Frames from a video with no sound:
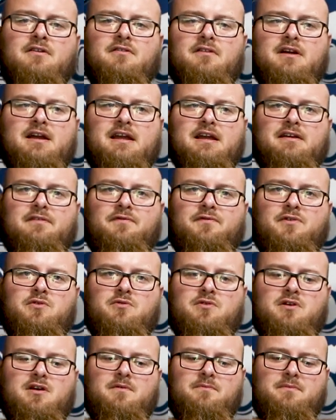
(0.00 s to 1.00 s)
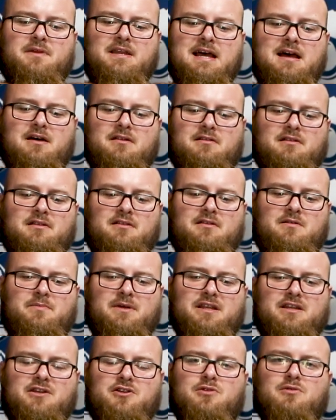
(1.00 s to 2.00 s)
right? If you come down a little
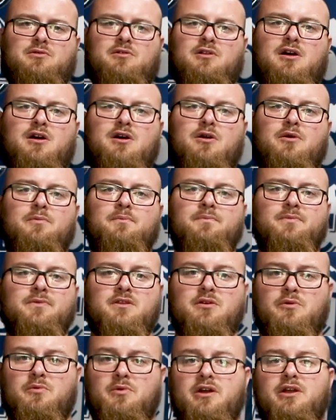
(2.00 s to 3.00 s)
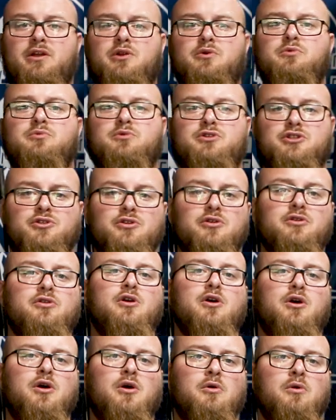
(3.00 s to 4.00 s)
bit too low to where you should
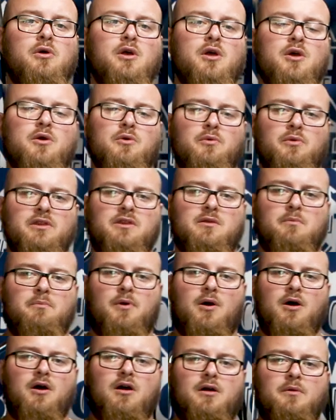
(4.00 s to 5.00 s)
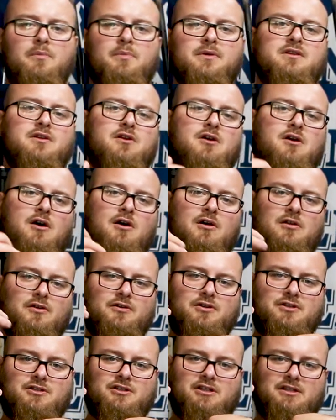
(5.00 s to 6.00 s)
go with the bar, but the
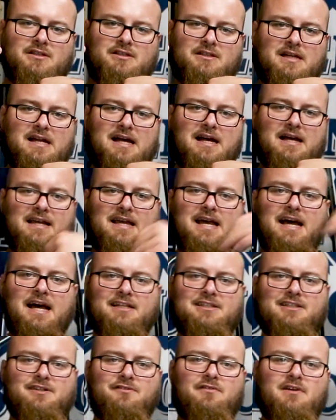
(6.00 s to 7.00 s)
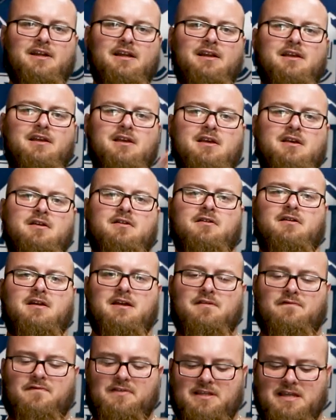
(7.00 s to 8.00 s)
collar's just not catching right, all
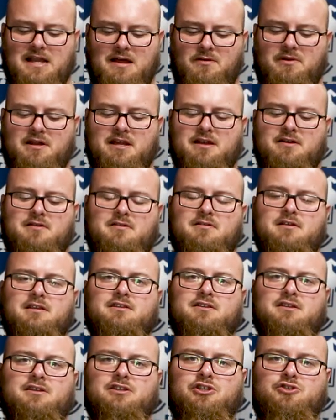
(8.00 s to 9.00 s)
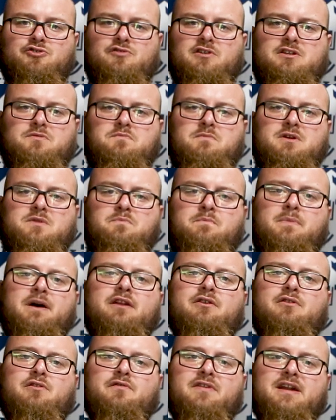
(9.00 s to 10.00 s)
right, if it's down here, it's gonna stretch much
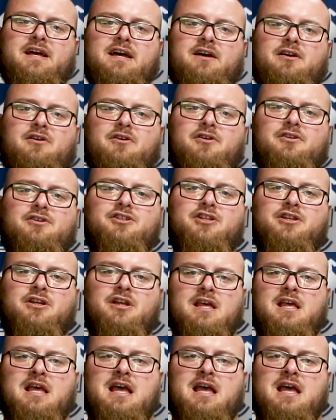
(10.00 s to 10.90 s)
better over that arch.